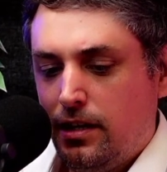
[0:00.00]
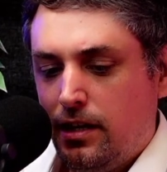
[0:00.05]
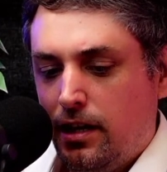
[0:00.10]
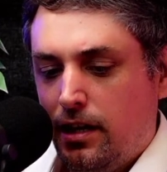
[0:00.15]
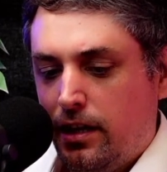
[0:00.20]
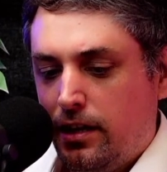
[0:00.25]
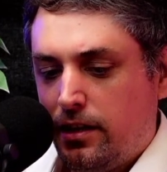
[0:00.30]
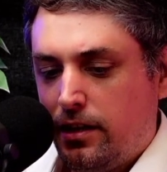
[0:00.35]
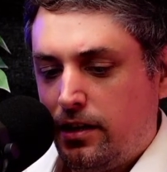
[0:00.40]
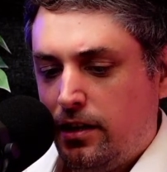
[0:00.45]

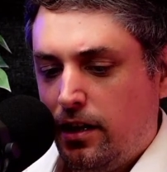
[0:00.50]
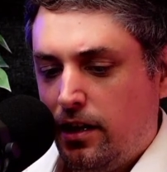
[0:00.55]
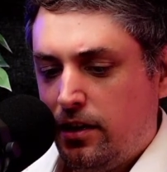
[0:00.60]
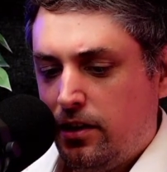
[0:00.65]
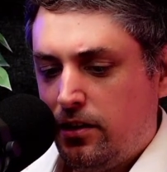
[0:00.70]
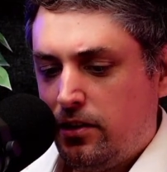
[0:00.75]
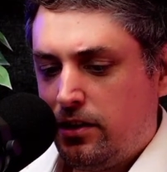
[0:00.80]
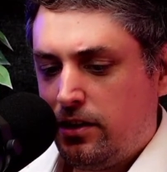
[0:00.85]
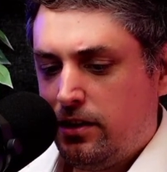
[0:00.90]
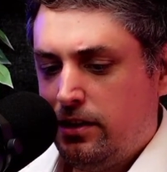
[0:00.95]

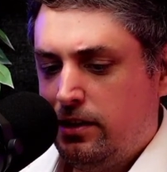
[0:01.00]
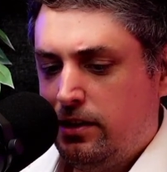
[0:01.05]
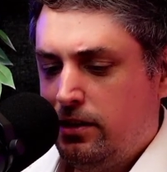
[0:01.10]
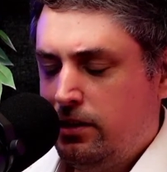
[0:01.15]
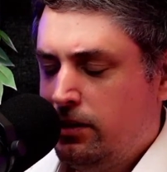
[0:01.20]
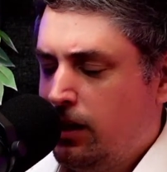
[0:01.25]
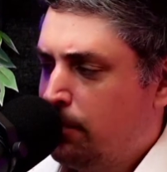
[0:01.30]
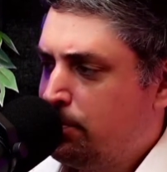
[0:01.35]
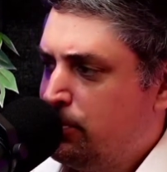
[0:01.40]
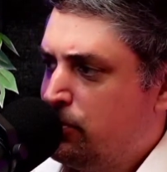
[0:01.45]

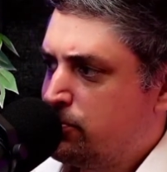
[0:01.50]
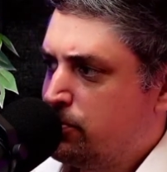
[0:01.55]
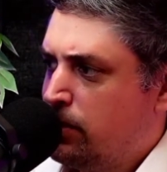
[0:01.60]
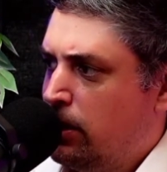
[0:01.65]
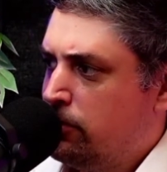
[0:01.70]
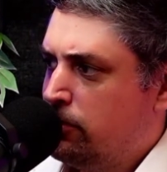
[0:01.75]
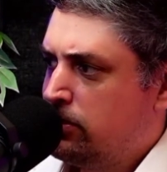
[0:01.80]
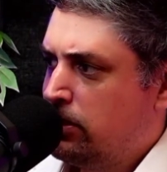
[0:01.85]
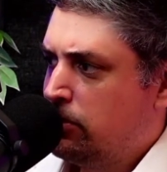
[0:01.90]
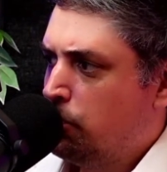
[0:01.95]
Lubna as
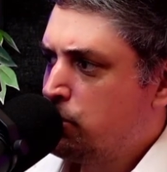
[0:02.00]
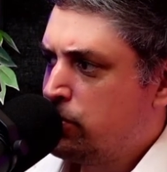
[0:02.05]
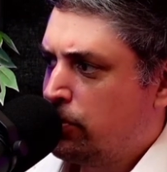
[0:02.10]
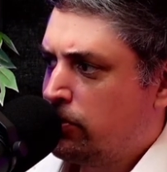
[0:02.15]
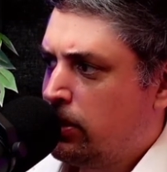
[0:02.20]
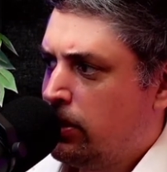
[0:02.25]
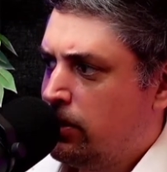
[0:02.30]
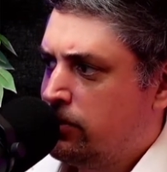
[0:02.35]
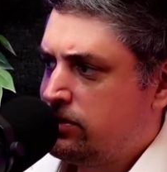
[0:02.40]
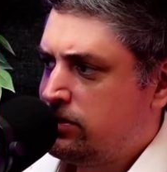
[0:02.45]
well, the Auto
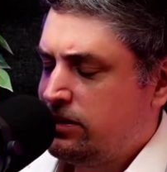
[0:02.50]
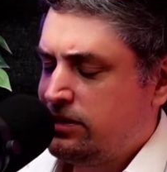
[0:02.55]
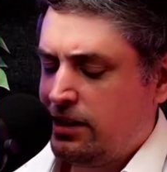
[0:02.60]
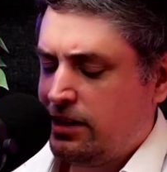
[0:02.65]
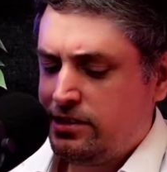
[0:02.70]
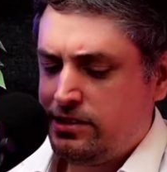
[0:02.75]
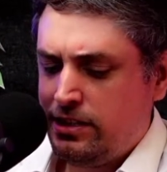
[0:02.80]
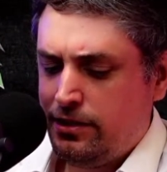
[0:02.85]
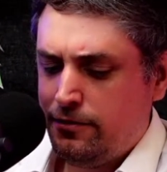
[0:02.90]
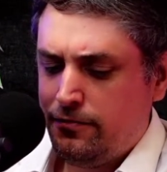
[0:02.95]
Glass
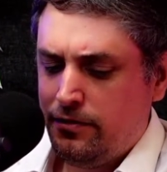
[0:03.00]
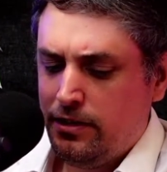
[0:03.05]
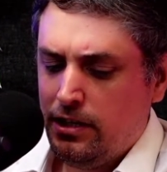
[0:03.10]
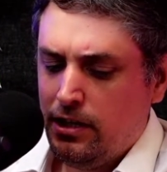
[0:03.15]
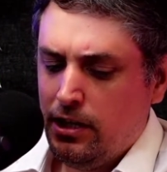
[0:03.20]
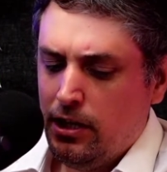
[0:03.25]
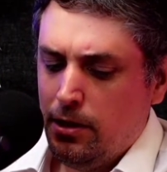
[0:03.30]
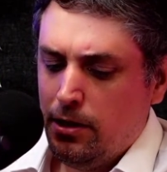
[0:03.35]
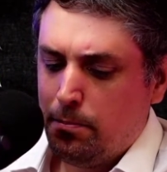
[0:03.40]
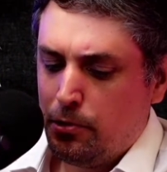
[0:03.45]
executive.
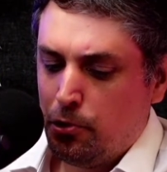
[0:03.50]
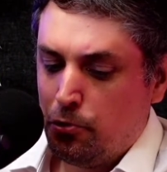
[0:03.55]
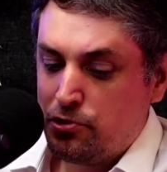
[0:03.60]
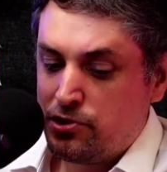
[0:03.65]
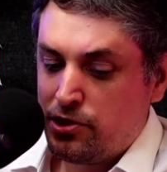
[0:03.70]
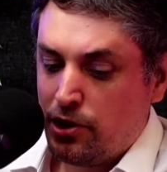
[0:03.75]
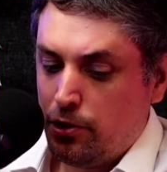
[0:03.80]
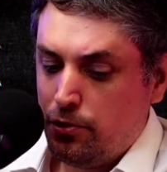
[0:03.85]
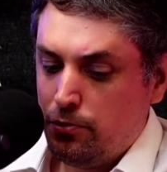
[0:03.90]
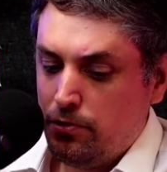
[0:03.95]
But
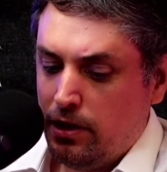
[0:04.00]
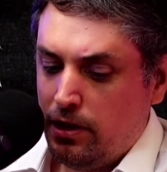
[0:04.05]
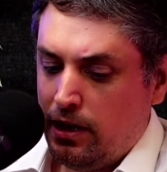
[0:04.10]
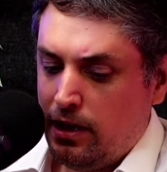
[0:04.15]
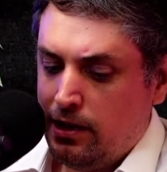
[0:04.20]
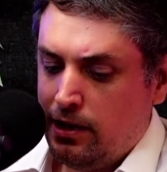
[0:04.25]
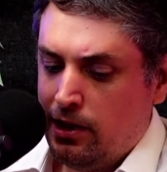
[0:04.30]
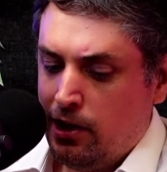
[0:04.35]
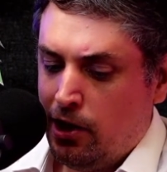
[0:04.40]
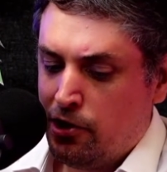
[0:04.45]
also a
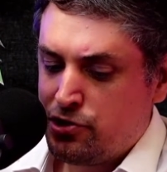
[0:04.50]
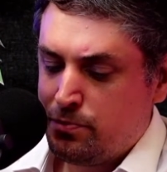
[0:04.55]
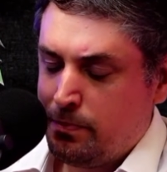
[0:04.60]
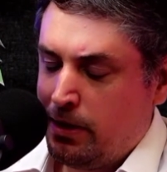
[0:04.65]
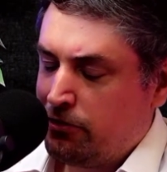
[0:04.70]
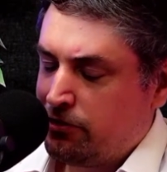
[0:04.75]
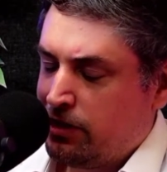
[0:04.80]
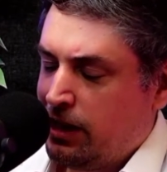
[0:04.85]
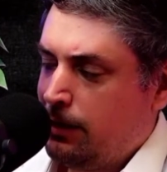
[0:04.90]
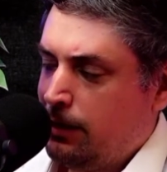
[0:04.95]
large
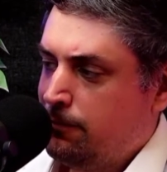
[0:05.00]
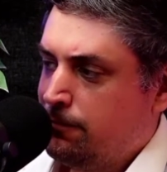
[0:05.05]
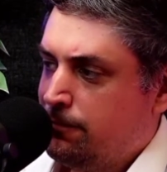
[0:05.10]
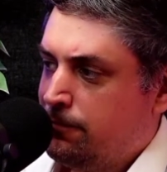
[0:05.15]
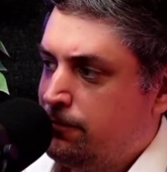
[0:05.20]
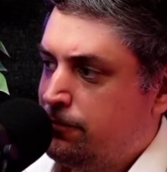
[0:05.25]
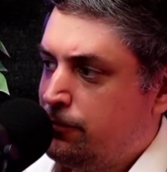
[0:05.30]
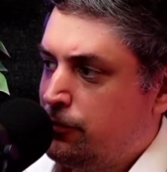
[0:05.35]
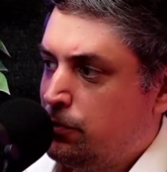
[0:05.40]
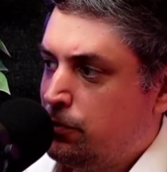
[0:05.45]
amount came
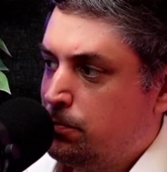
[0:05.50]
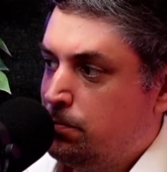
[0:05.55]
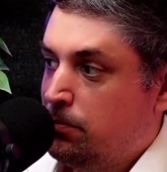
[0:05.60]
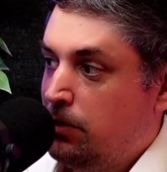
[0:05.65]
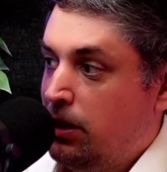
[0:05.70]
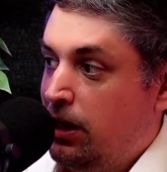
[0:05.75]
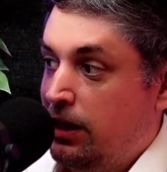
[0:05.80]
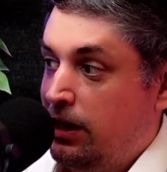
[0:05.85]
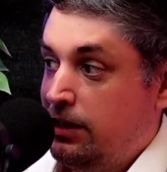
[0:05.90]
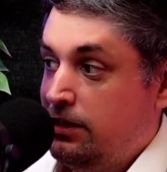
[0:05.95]
from
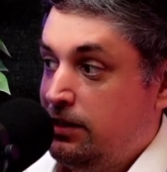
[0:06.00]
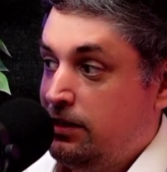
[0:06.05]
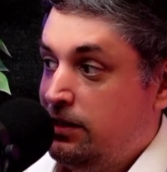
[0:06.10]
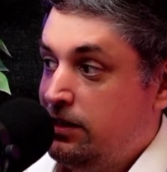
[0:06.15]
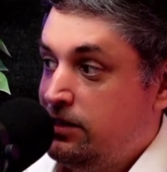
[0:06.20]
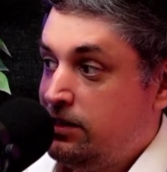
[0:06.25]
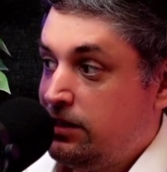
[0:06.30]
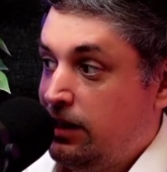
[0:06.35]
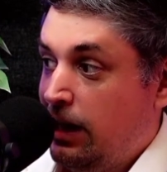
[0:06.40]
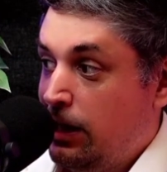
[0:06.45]
a
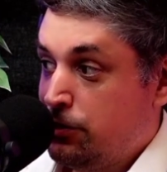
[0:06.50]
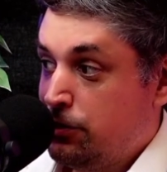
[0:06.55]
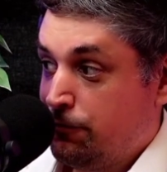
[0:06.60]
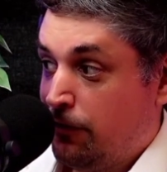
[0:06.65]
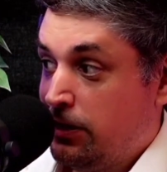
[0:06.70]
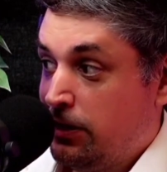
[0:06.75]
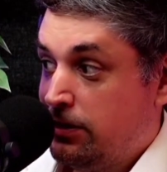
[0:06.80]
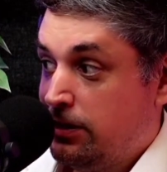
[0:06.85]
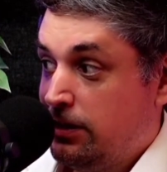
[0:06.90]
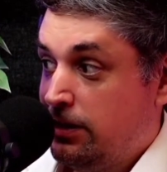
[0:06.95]
leading hedge
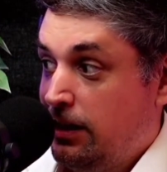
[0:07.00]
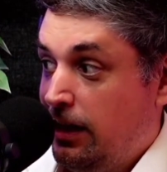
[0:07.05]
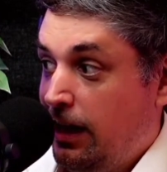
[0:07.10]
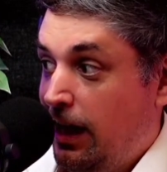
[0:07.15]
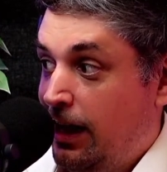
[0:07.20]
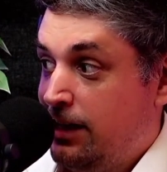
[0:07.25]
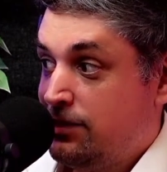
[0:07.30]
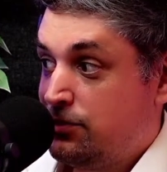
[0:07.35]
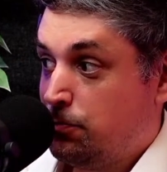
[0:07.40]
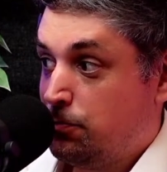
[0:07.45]
funder
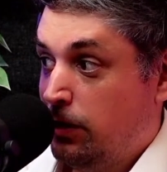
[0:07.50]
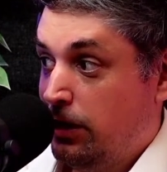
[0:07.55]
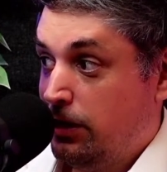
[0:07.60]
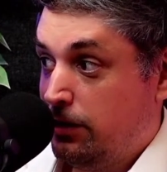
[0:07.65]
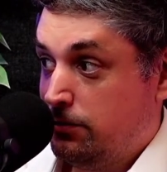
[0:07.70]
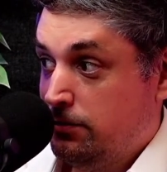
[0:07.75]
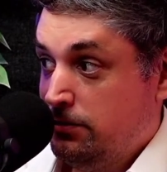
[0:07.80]
as well.